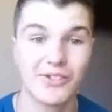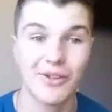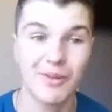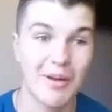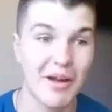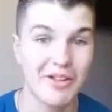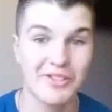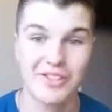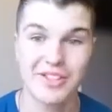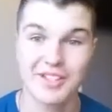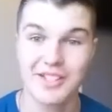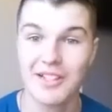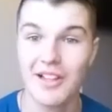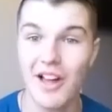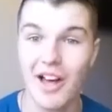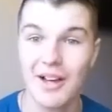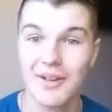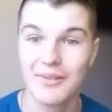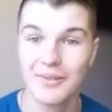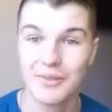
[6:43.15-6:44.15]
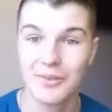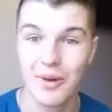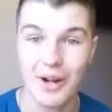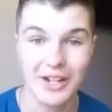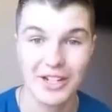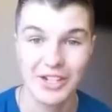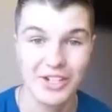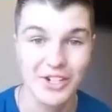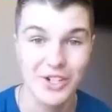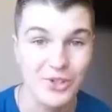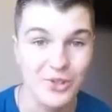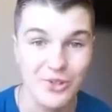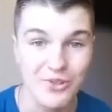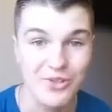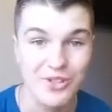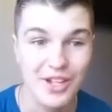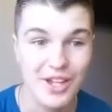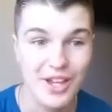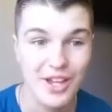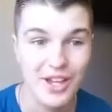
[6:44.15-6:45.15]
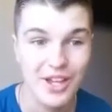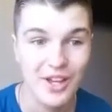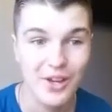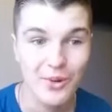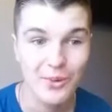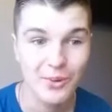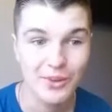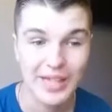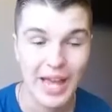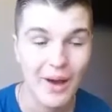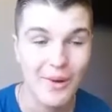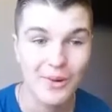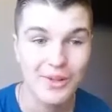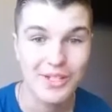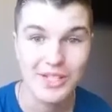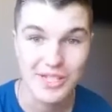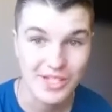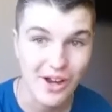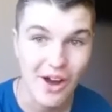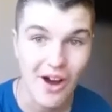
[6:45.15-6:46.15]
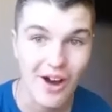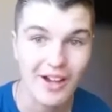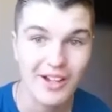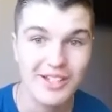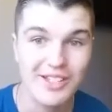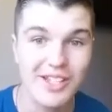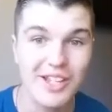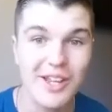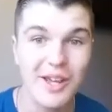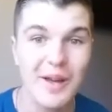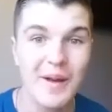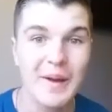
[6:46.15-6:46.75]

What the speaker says: 3 miles is a lot running shoes without socks.